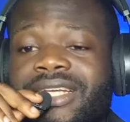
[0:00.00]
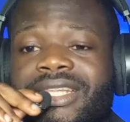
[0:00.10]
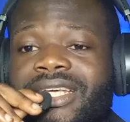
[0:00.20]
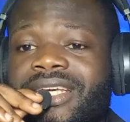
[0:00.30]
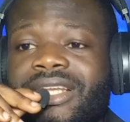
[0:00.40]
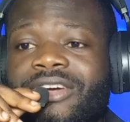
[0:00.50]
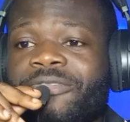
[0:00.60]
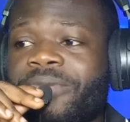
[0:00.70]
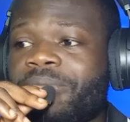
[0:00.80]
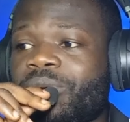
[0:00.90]
think a lot
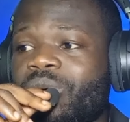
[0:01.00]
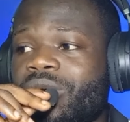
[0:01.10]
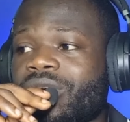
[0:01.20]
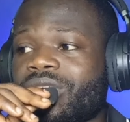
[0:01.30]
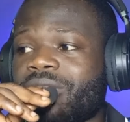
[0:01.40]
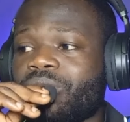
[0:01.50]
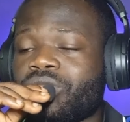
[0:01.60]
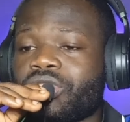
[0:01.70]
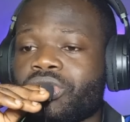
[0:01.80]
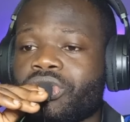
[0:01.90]
of people were not
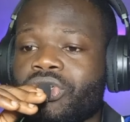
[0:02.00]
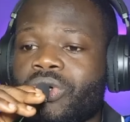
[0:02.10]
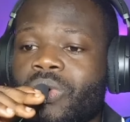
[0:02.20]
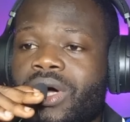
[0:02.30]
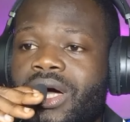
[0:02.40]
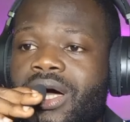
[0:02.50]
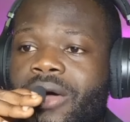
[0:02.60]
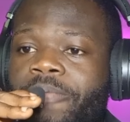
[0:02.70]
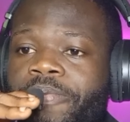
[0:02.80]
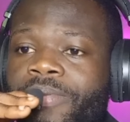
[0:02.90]
able to, you
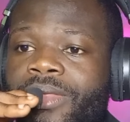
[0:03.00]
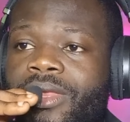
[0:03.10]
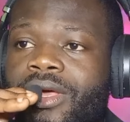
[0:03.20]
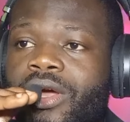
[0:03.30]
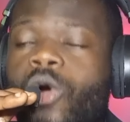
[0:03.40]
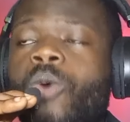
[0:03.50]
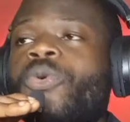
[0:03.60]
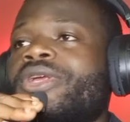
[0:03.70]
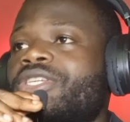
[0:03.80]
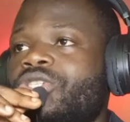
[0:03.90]
know,
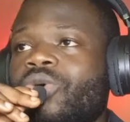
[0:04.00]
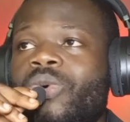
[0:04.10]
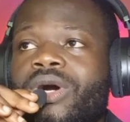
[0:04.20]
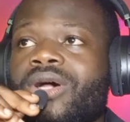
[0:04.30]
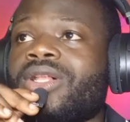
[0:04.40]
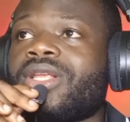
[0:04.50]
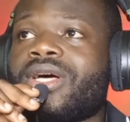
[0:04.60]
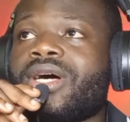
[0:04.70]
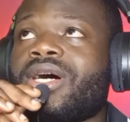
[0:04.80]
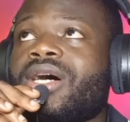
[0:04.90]
cope with it so well.
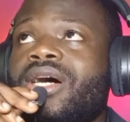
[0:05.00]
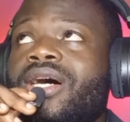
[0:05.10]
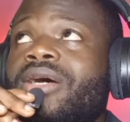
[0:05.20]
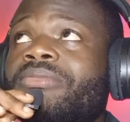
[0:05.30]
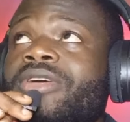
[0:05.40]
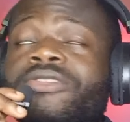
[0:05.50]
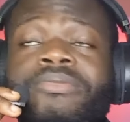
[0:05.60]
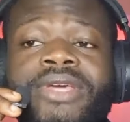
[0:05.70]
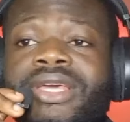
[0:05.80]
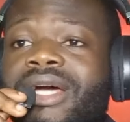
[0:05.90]

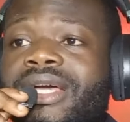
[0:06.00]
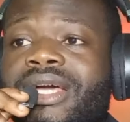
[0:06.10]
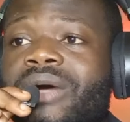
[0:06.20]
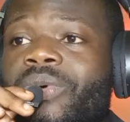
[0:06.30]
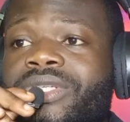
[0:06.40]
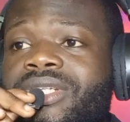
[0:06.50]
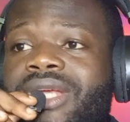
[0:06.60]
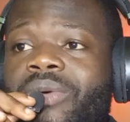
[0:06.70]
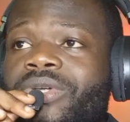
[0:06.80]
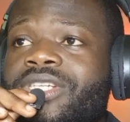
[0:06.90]
Even me, I
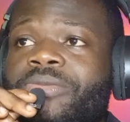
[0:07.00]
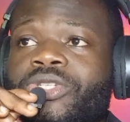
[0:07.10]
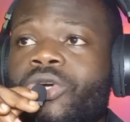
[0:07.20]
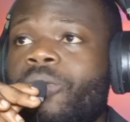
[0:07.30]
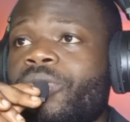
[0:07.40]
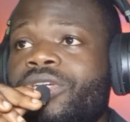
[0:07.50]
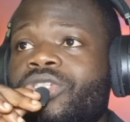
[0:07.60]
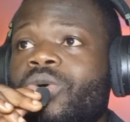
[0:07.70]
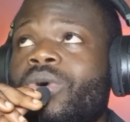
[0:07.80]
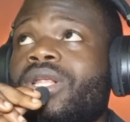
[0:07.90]
wasn't able to cope with
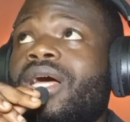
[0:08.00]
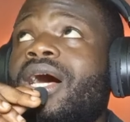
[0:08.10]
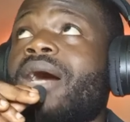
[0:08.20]
it so well.